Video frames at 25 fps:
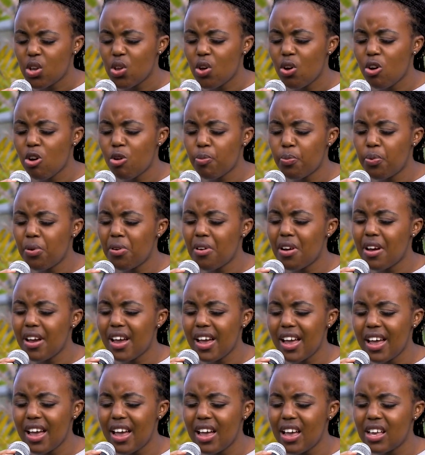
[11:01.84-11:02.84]
your
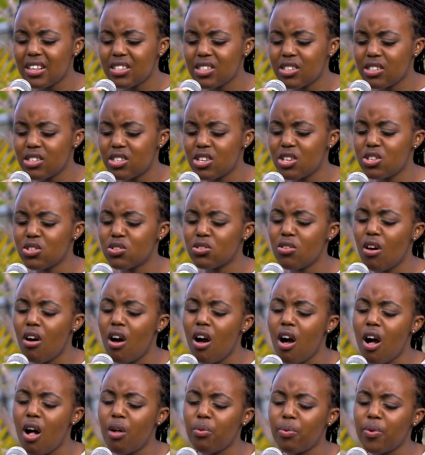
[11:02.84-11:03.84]
presence is
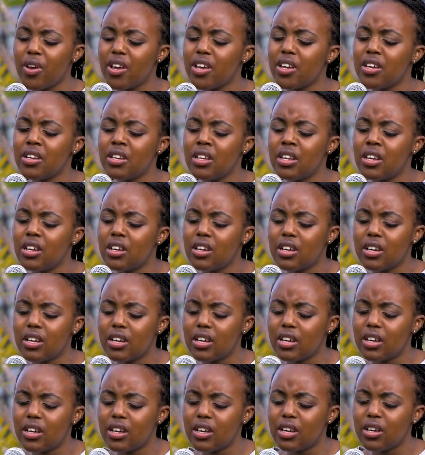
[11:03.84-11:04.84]
all we
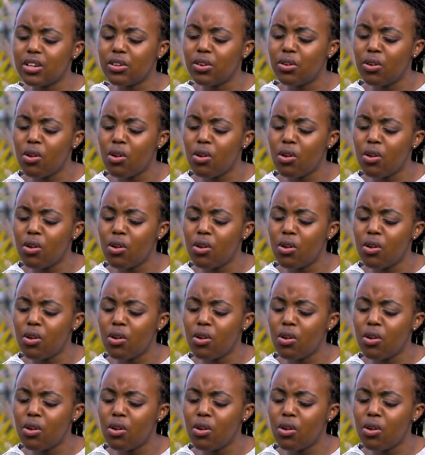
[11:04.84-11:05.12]
need,